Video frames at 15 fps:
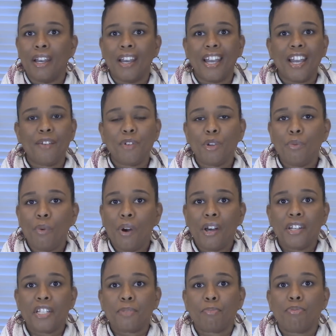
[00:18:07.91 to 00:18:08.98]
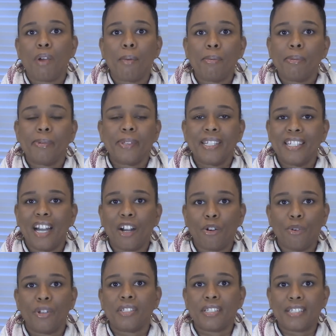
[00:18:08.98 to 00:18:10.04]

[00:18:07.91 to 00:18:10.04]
everyone is probably not going to